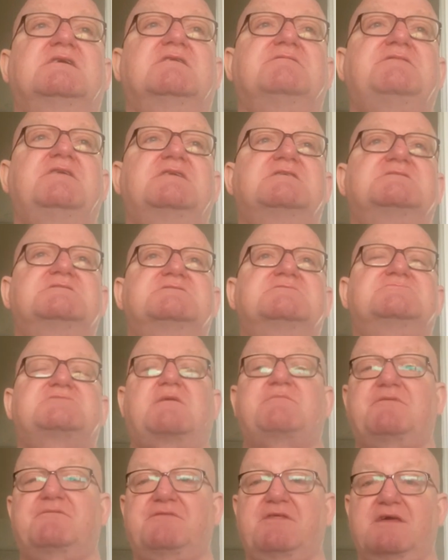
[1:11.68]
I fell into the
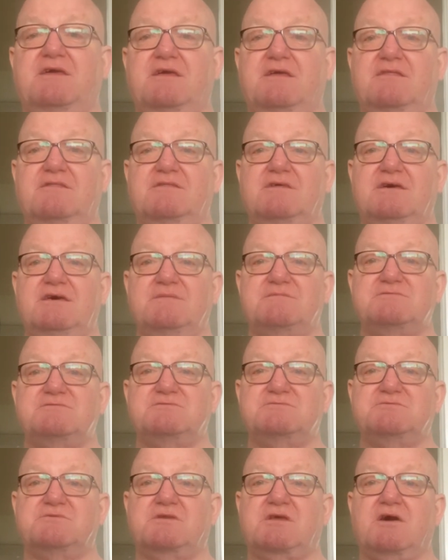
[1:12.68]
trap of thinking that
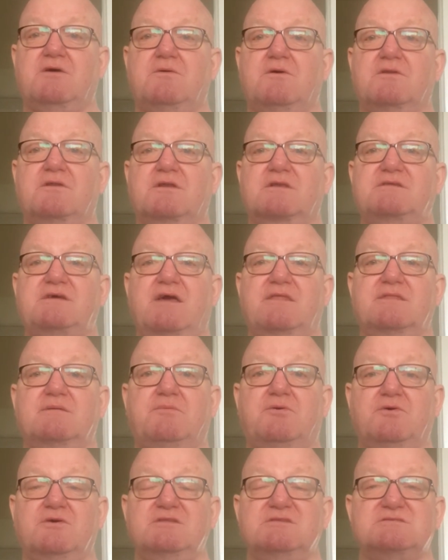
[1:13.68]
Ipswich would go on and take the
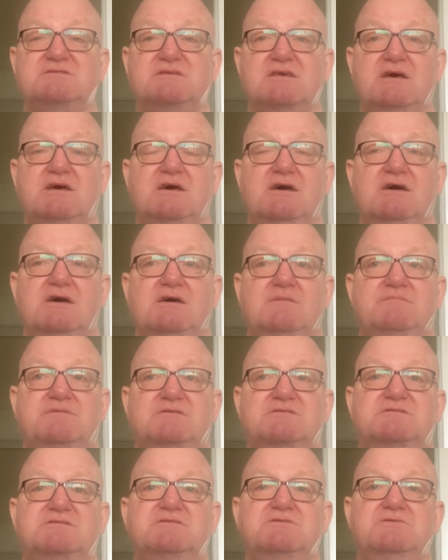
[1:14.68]
points.
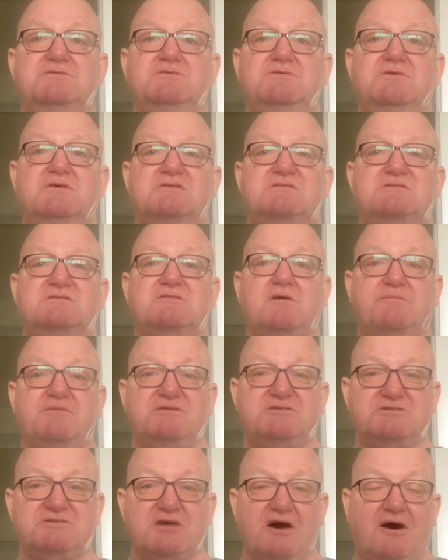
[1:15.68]
But 2
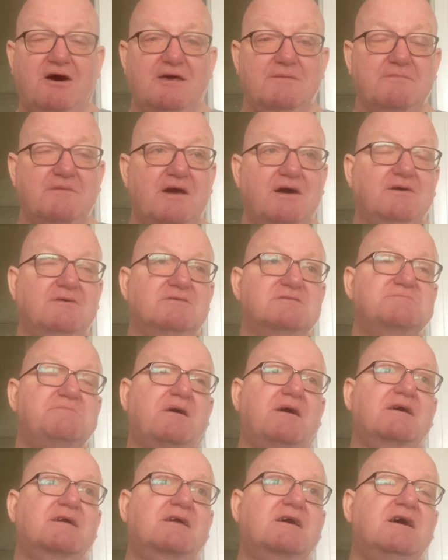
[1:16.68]
stoppage time goals
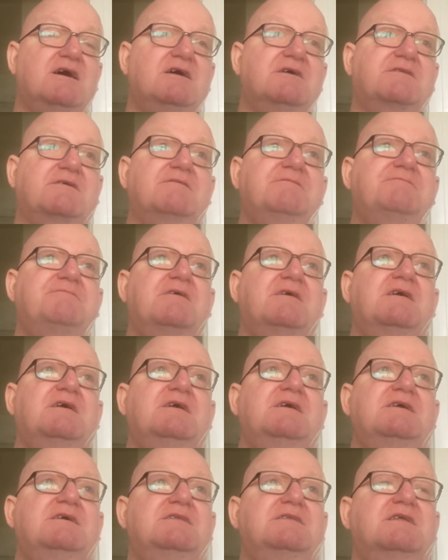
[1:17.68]
by Cardiff
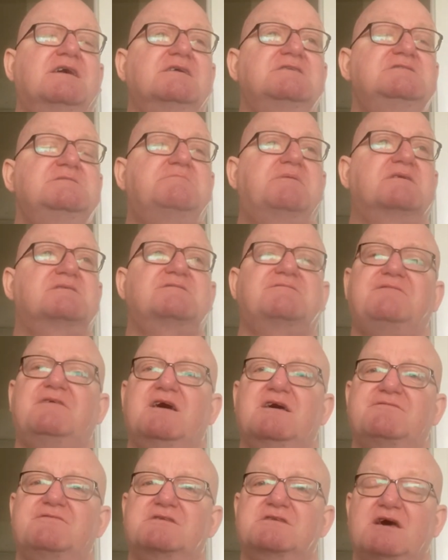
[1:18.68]
in
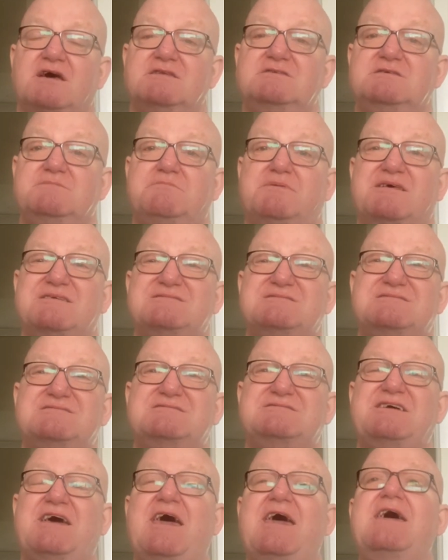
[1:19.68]
90+5 and 90+10,
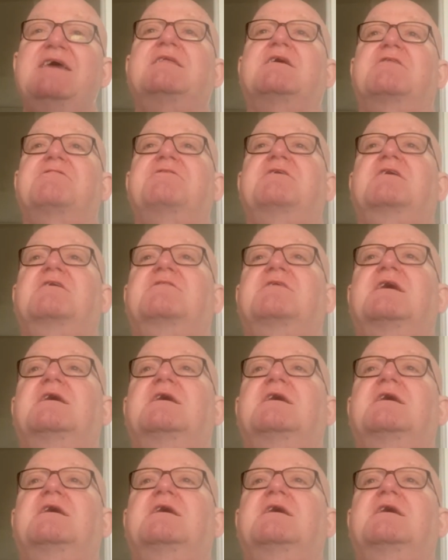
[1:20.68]
I think